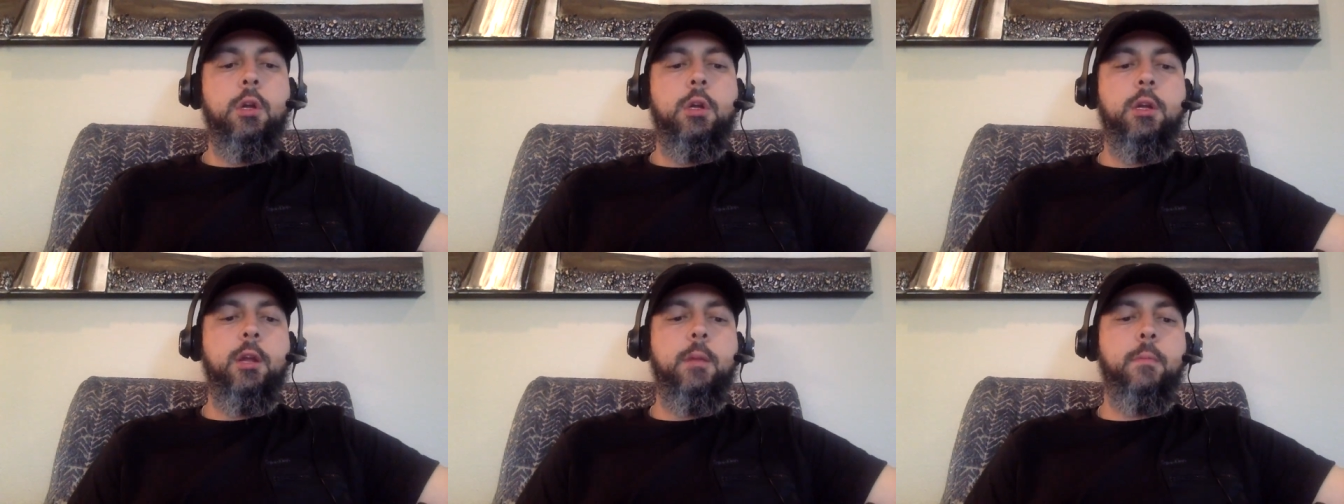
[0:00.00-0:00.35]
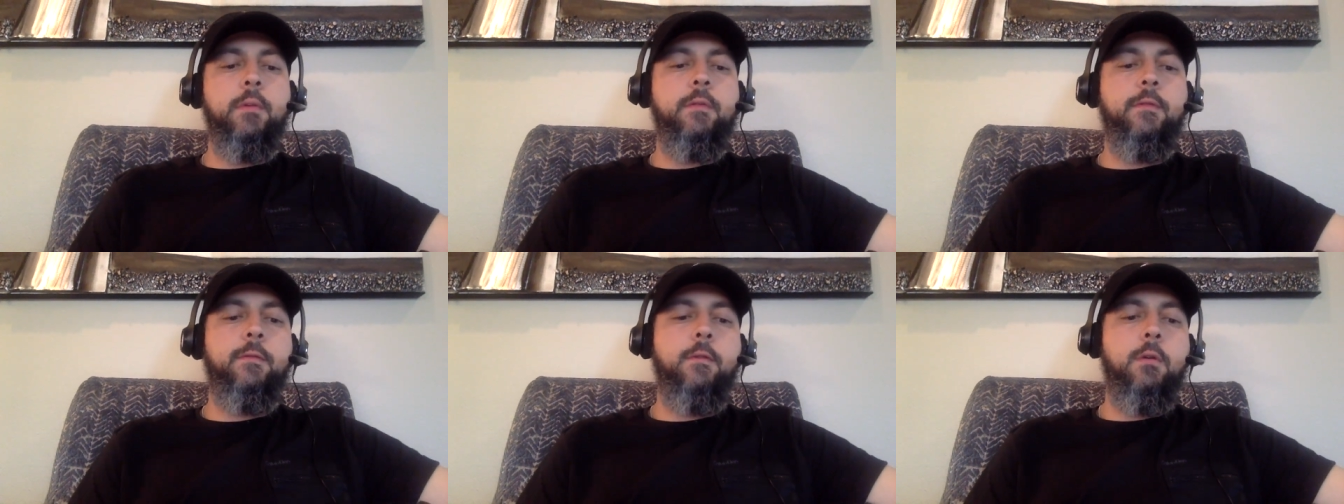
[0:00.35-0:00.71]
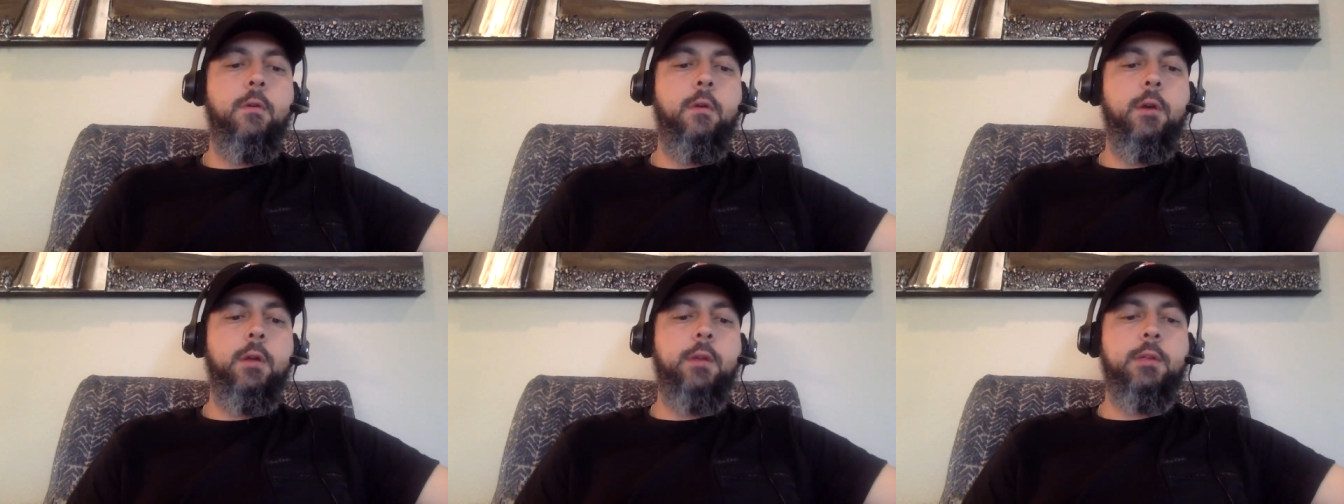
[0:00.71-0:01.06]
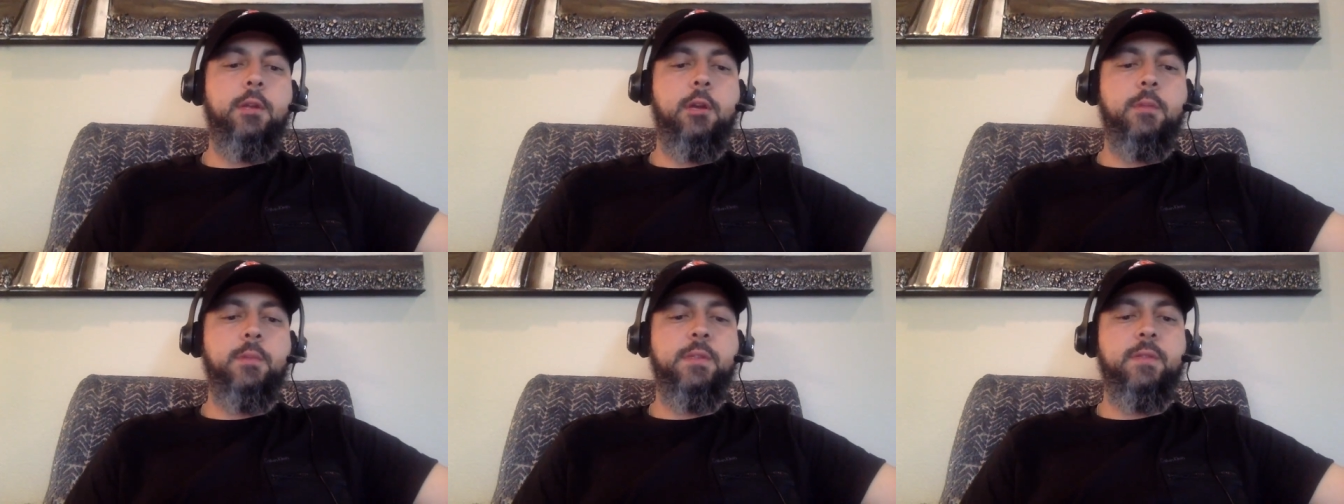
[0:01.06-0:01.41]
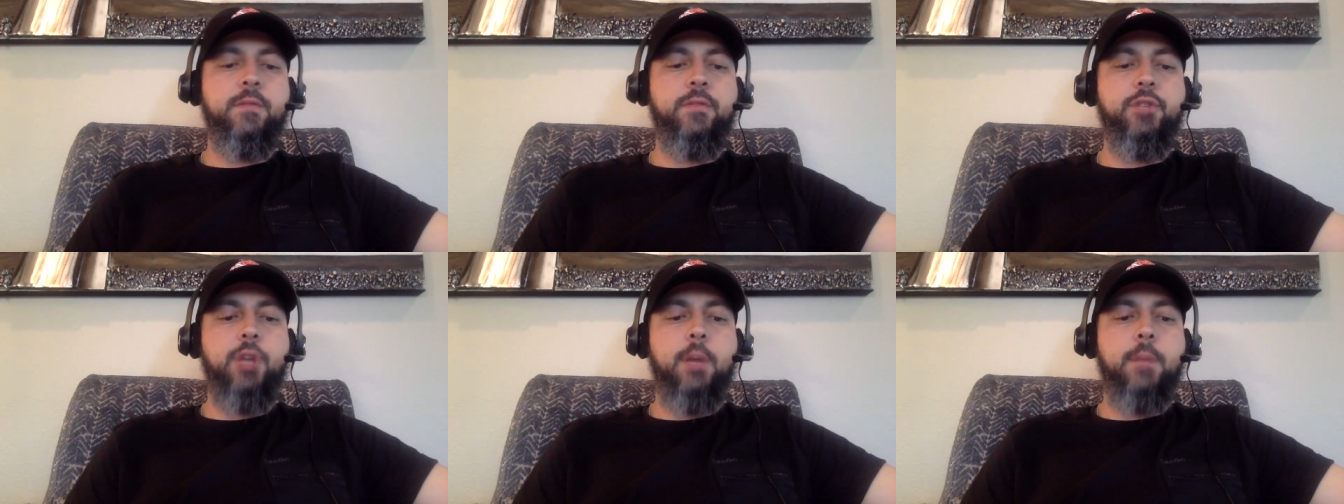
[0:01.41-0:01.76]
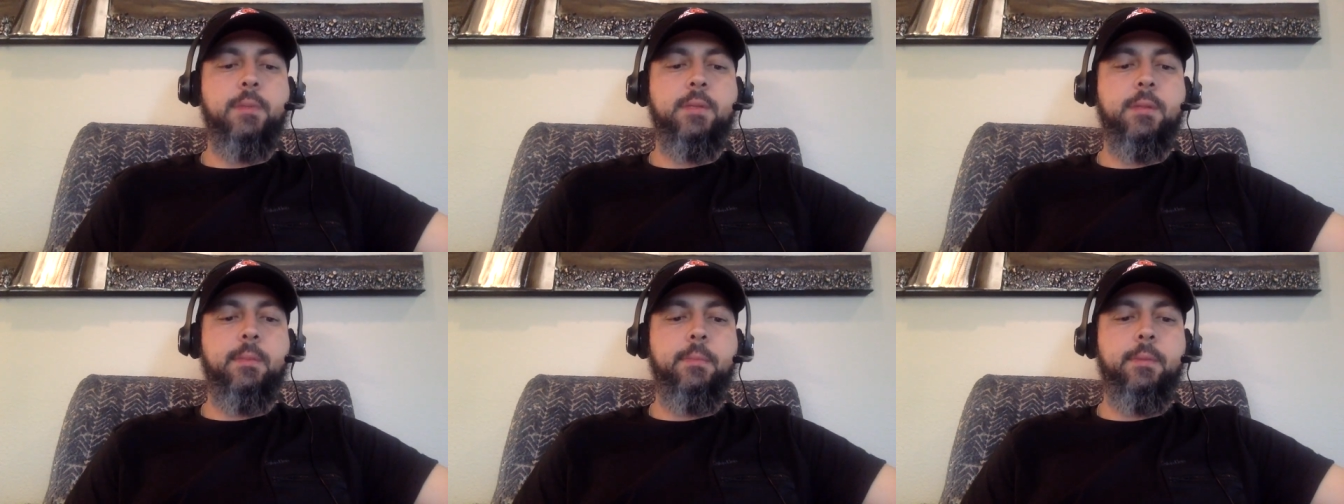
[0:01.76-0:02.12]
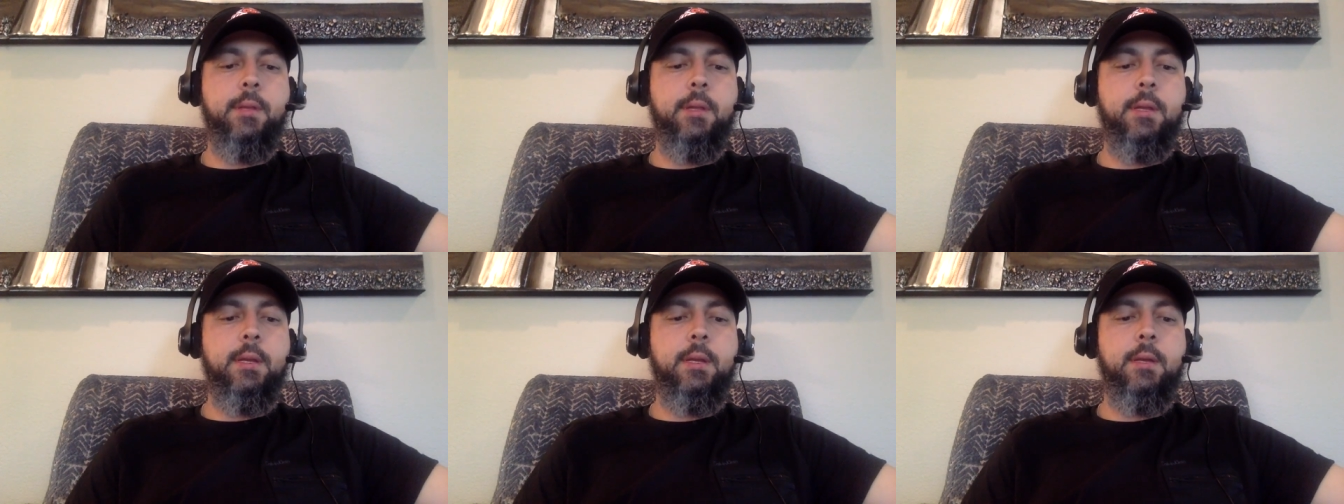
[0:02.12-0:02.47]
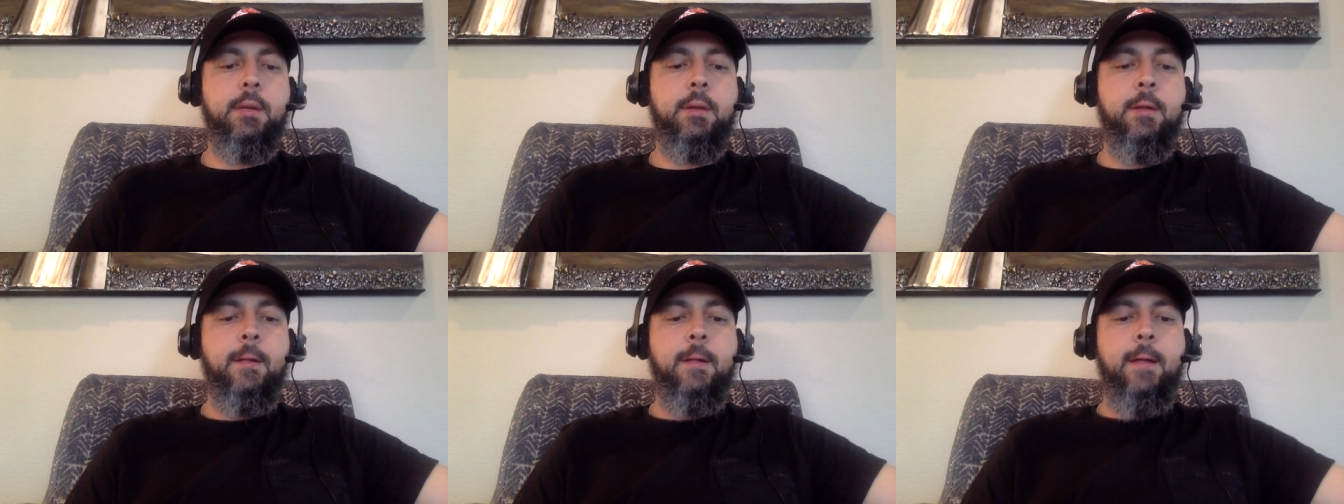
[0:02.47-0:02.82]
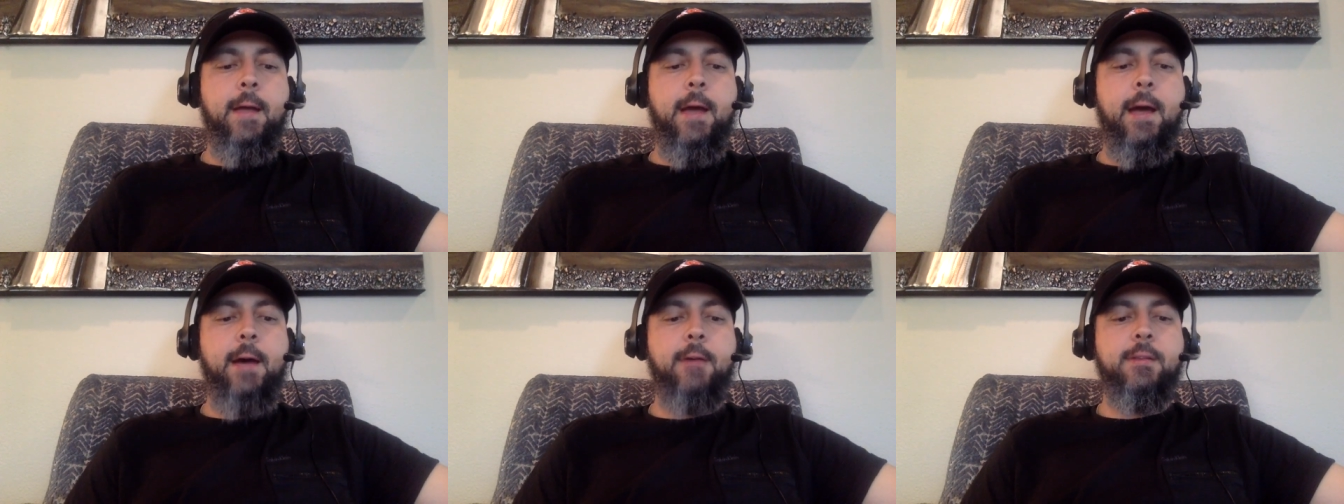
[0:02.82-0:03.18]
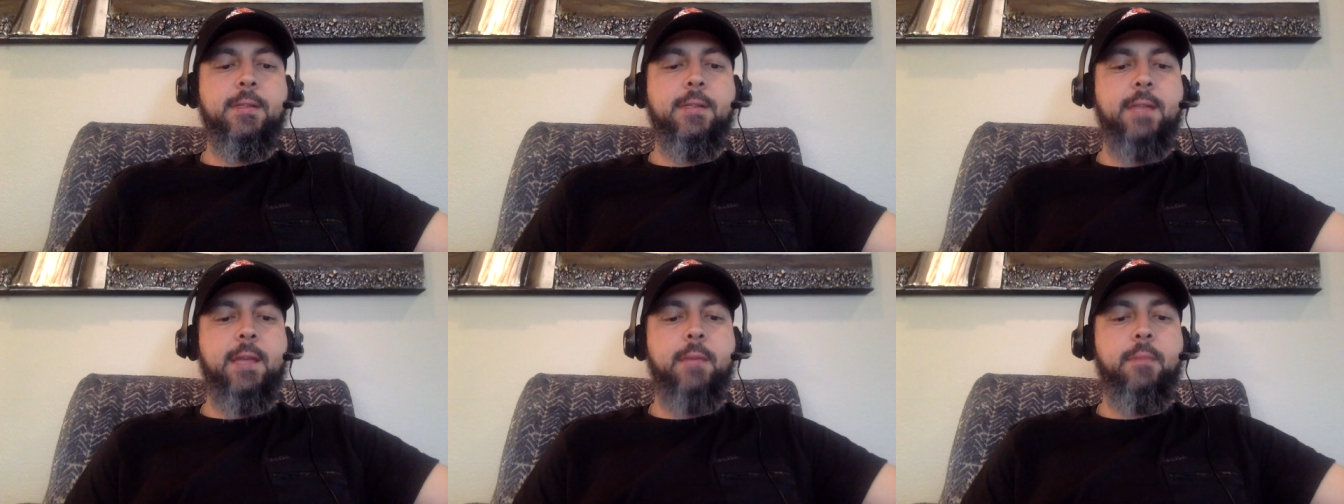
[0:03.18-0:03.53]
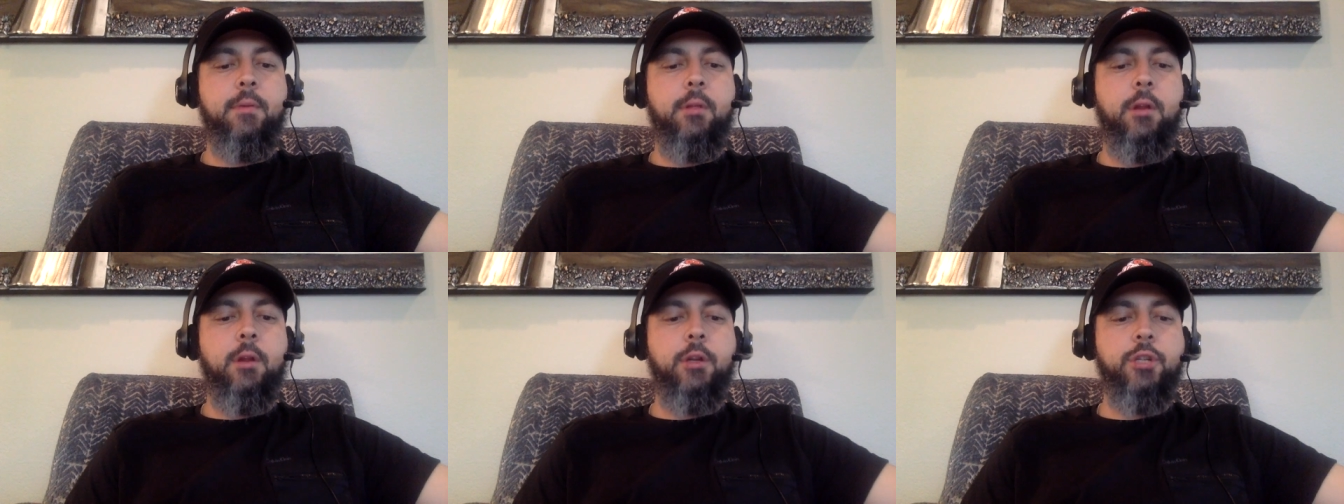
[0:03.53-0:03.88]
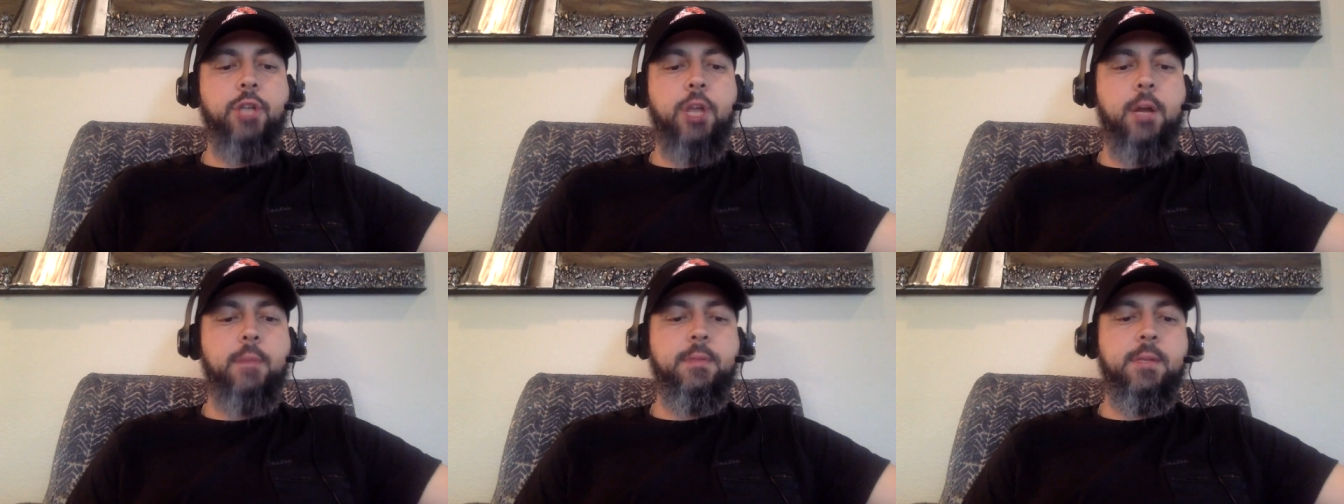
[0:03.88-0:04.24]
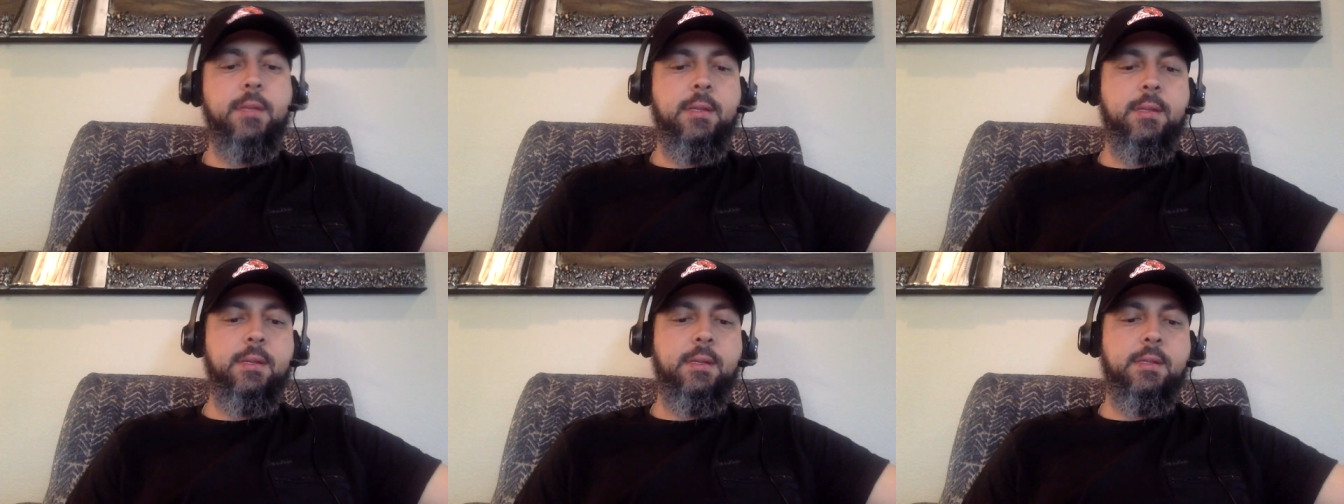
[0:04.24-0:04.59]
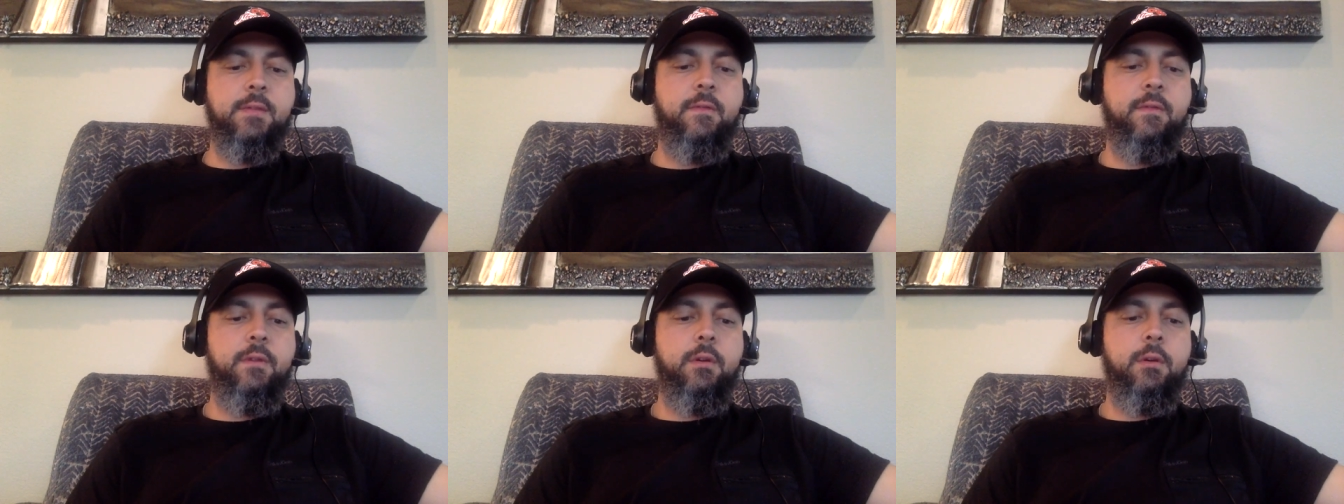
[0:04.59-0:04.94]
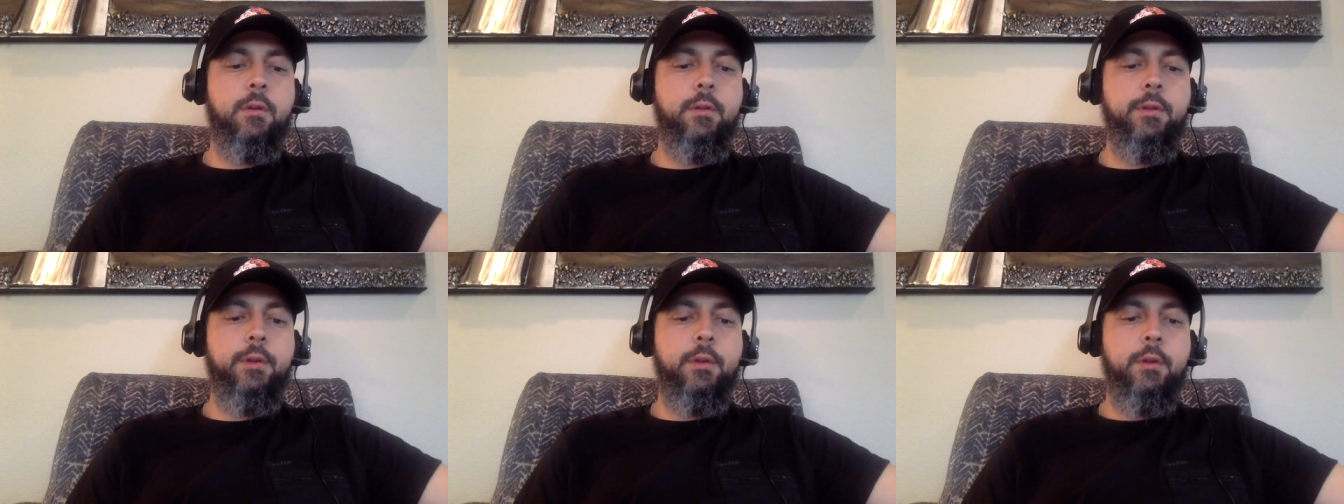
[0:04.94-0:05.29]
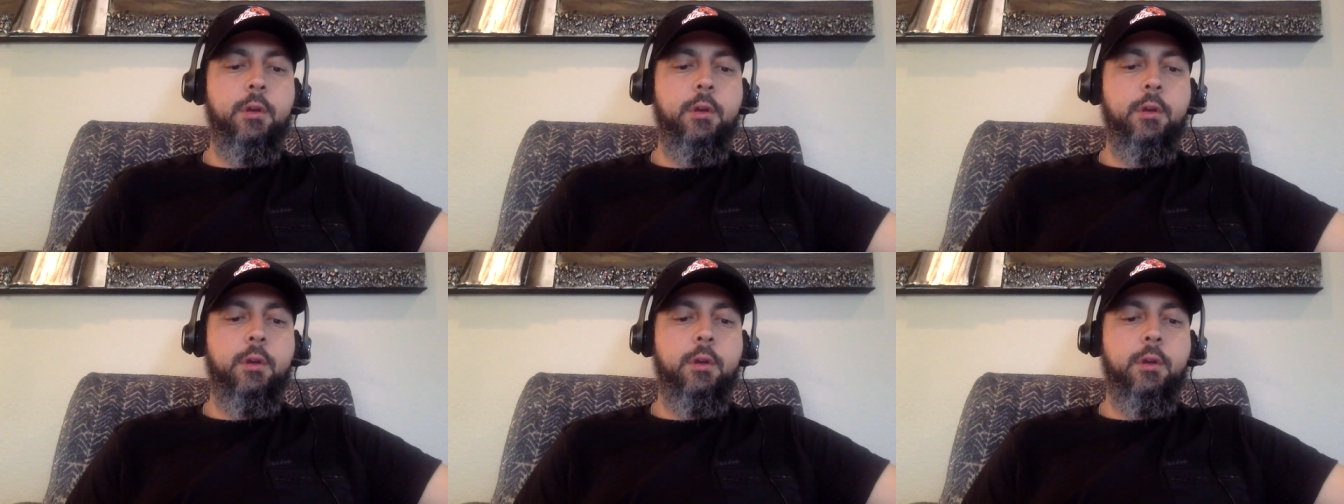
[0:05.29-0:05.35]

Number four, in terms of job stability, how stable are jobs in this field?